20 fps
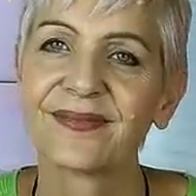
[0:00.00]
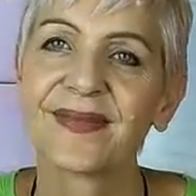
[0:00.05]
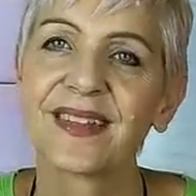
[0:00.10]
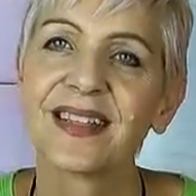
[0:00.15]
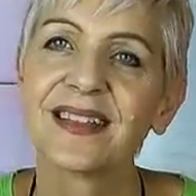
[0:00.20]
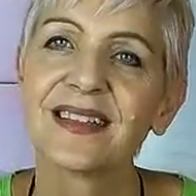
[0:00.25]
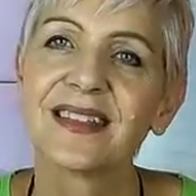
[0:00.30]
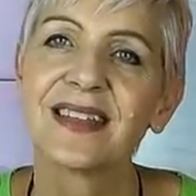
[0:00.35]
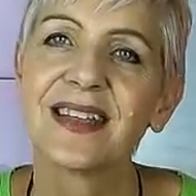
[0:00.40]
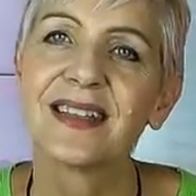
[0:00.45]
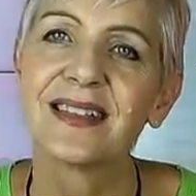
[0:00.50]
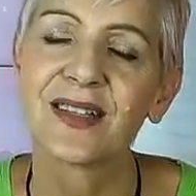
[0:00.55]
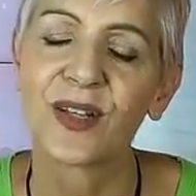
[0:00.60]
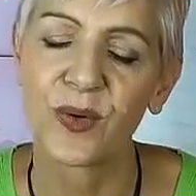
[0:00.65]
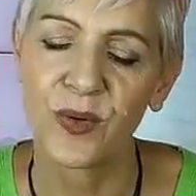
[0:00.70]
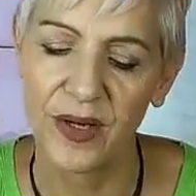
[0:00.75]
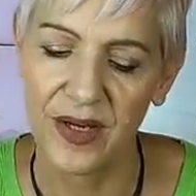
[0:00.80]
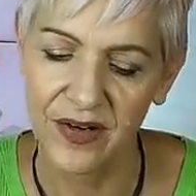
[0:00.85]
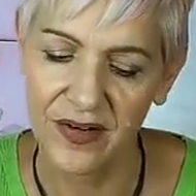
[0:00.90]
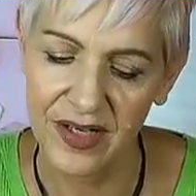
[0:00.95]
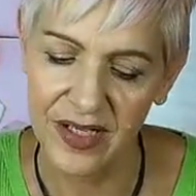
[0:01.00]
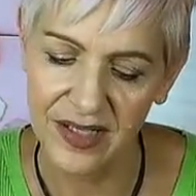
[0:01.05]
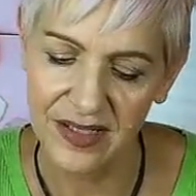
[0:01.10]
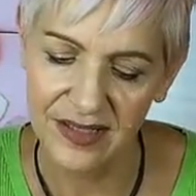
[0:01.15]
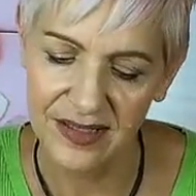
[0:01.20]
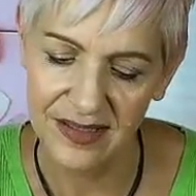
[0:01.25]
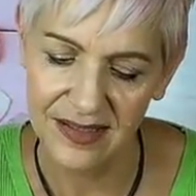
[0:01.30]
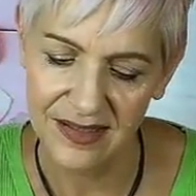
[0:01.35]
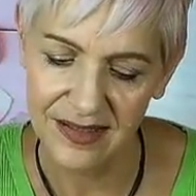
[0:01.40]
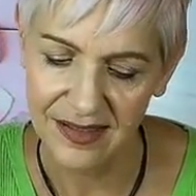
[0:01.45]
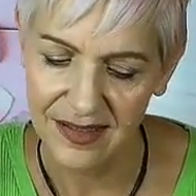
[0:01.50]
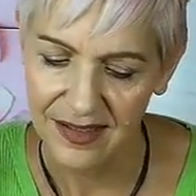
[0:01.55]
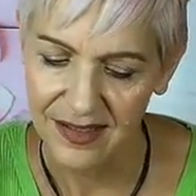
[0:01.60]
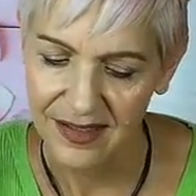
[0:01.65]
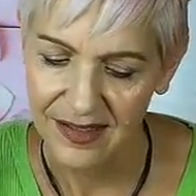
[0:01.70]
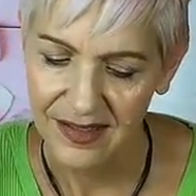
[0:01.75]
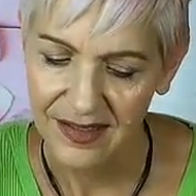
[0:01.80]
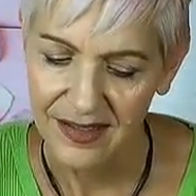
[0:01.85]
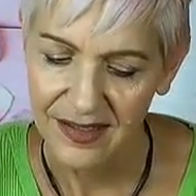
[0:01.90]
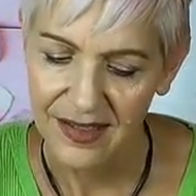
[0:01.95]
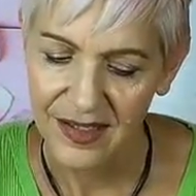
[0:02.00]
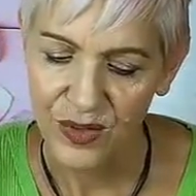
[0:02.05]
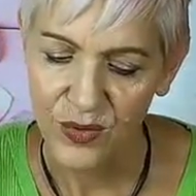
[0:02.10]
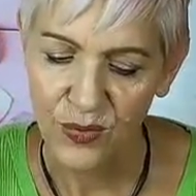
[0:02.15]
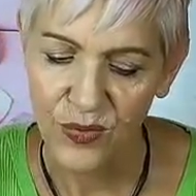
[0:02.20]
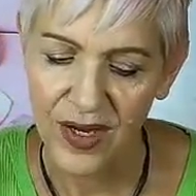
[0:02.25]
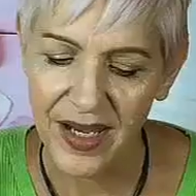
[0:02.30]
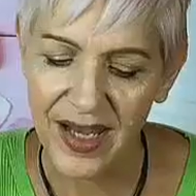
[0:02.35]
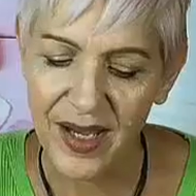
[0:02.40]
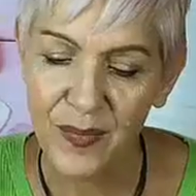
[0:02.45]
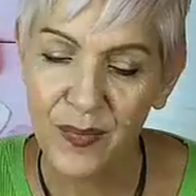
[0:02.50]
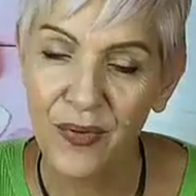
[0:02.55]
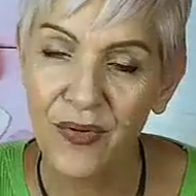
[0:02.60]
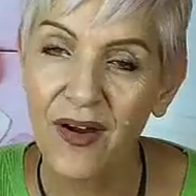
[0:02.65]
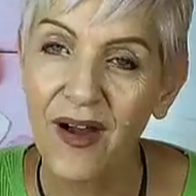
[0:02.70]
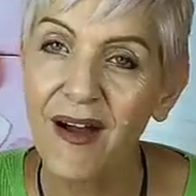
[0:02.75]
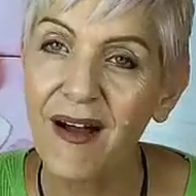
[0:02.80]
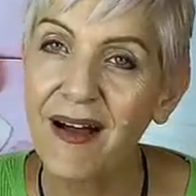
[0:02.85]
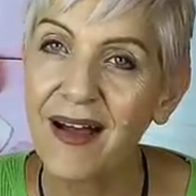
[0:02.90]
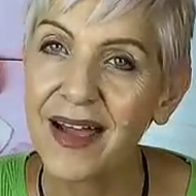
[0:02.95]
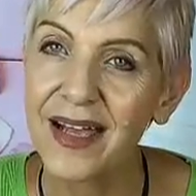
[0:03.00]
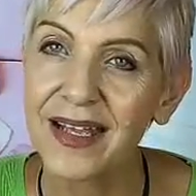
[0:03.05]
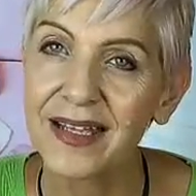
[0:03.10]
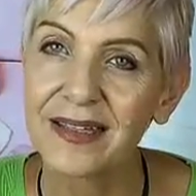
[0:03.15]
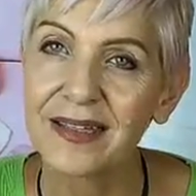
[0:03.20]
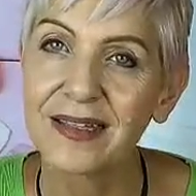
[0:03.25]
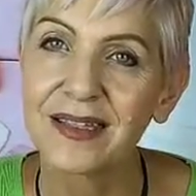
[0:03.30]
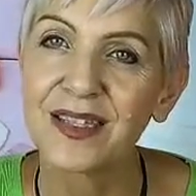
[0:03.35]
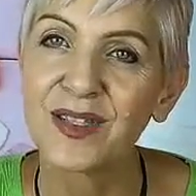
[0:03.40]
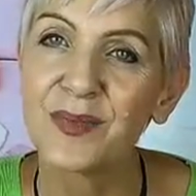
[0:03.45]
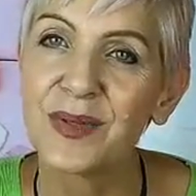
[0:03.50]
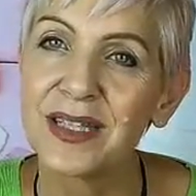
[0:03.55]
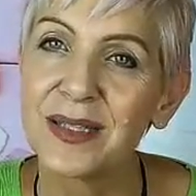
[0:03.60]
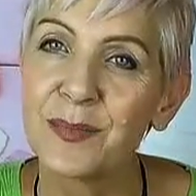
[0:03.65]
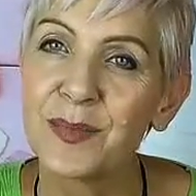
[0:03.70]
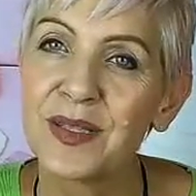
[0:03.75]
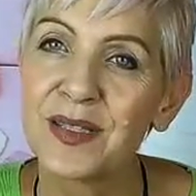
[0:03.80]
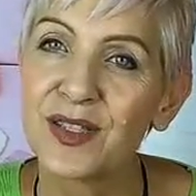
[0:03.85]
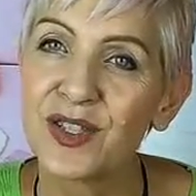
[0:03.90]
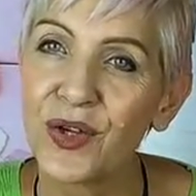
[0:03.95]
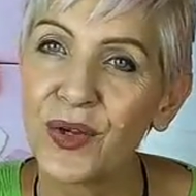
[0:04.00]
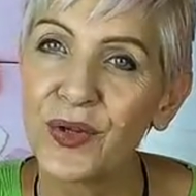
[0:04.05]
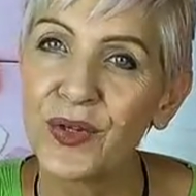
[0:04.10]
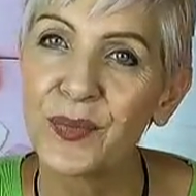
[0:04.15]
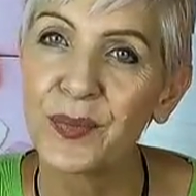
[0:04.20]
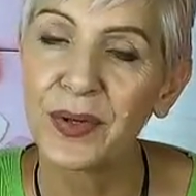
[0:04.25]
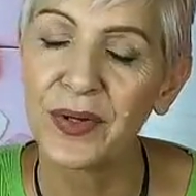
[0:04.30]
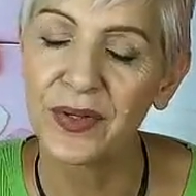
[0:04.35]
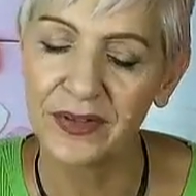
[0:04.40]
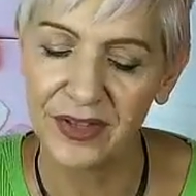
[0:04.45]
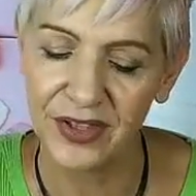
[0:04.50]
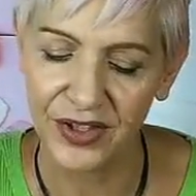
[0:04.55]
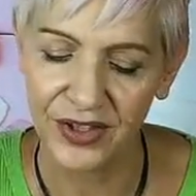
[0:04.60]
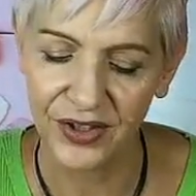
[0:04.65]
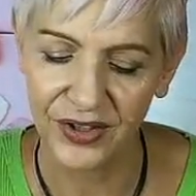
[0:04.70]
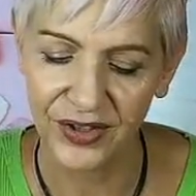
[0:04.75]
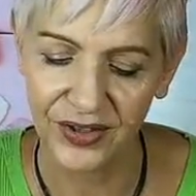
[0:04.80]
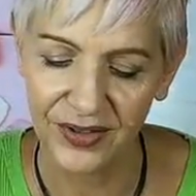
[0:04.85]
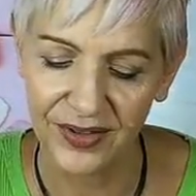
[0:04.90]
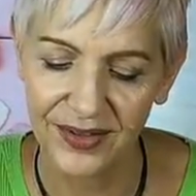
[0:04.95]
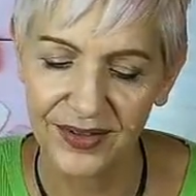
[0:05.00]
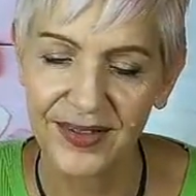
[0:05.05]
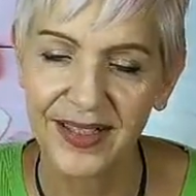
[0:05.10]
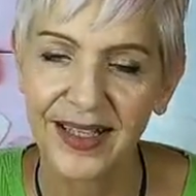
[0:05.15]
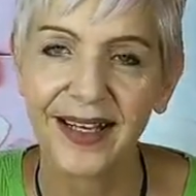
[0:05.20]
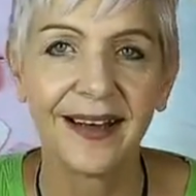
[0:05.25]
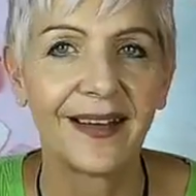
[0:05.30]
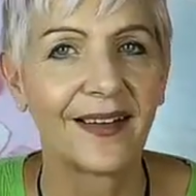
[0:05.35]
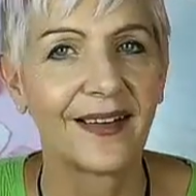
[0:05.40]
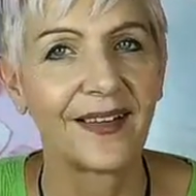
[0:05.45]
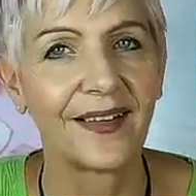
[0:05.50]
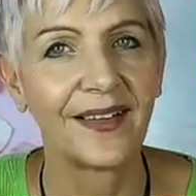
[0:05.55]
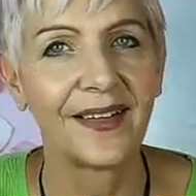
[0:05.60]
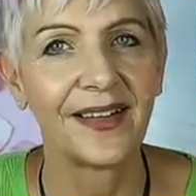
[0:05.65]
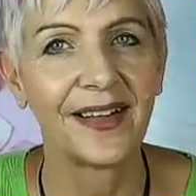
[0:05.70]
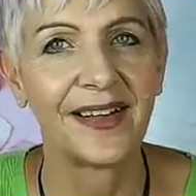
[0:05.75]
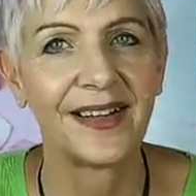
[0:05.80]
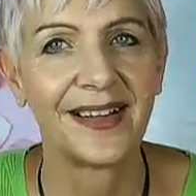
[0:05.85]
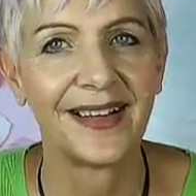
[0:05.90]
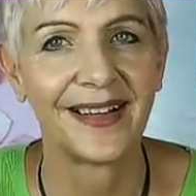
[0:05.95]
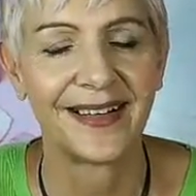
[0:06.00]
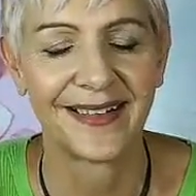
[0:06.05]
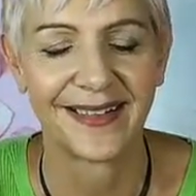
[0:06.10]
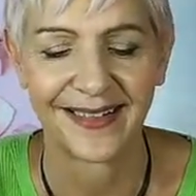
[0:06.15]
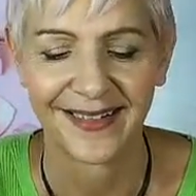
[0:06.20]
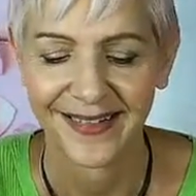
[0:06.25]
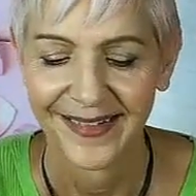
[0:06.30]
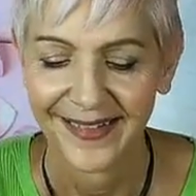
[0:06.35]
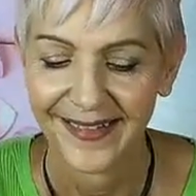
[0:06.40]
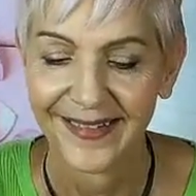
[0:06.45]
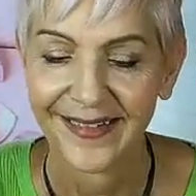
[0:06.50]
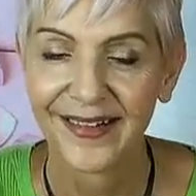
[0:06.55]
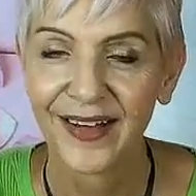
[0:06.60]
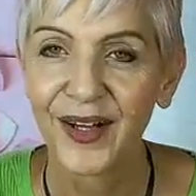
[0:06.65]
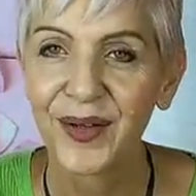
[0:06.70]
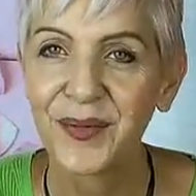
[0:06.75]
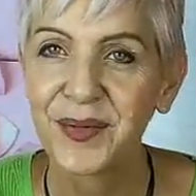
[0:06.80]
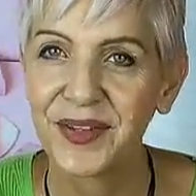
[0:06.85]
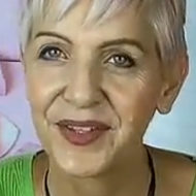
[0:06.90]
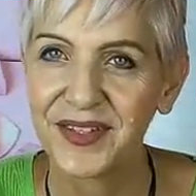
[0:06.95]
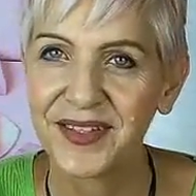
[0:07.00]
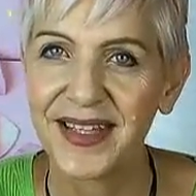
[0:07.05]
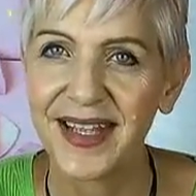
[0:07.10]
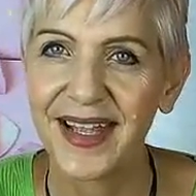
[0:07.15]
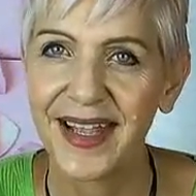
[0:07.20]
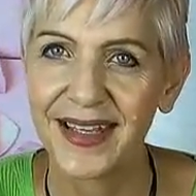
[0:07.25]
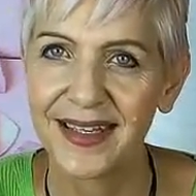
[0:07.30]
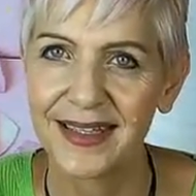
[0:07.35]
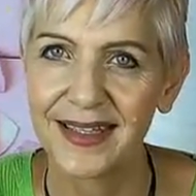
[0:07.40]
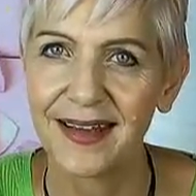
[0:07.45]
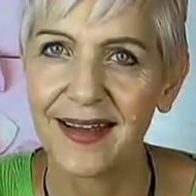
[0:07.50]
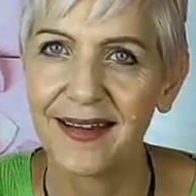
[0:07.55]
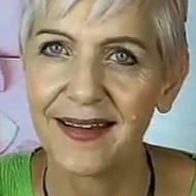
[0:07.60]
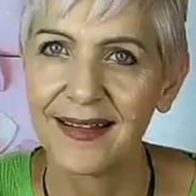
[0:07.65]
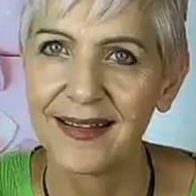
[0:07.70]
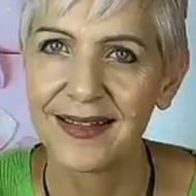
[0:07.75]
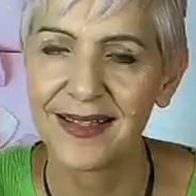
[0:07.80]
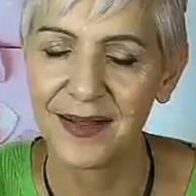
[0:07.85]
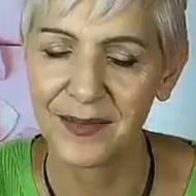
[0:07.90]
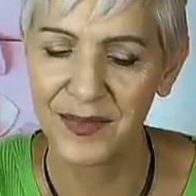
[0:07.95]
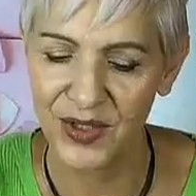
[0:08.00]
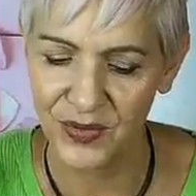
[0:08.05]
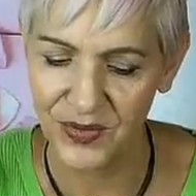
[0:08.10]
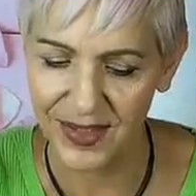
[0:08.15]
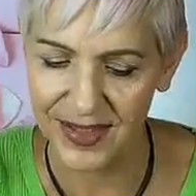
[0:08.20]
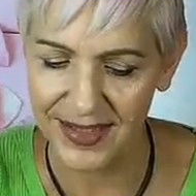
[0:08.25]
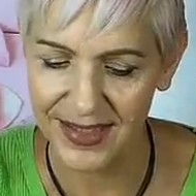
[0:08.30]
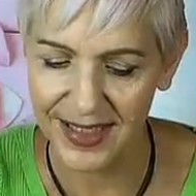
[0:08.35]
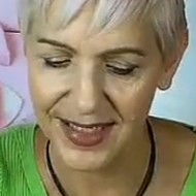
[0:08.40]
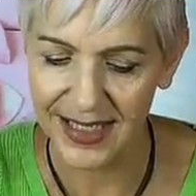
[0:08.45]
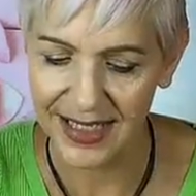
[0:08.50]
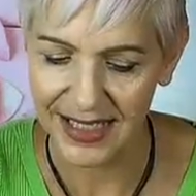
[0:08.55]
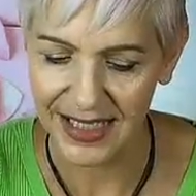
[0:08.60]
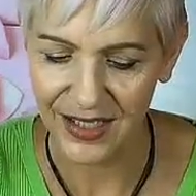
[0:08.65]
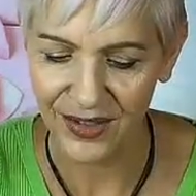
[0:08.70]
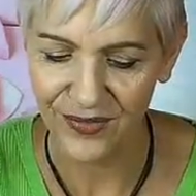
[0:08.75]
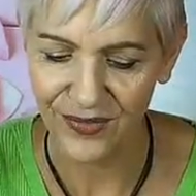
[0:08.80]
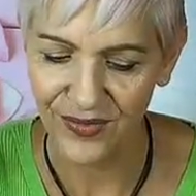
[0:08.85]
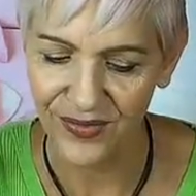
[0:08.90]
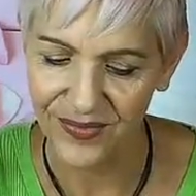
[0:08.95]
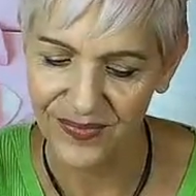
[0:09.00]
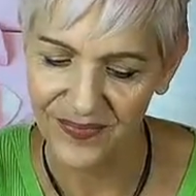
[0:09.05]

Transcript: It says Aquarius. A rare prize is to be bestowed upon you. Oh, hello. Open those hands and hearts up to receive.